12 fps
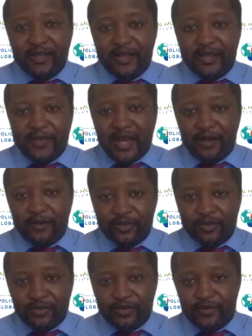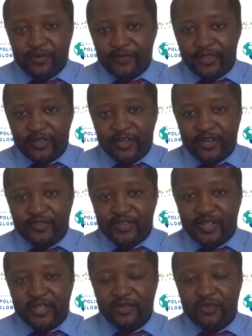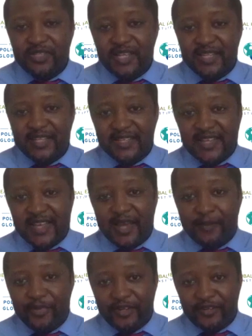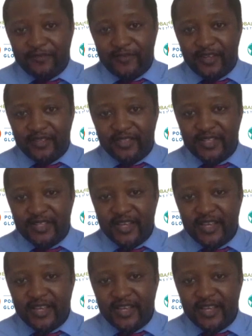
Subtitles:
outlook for the country. It looks at the entire pot of funds.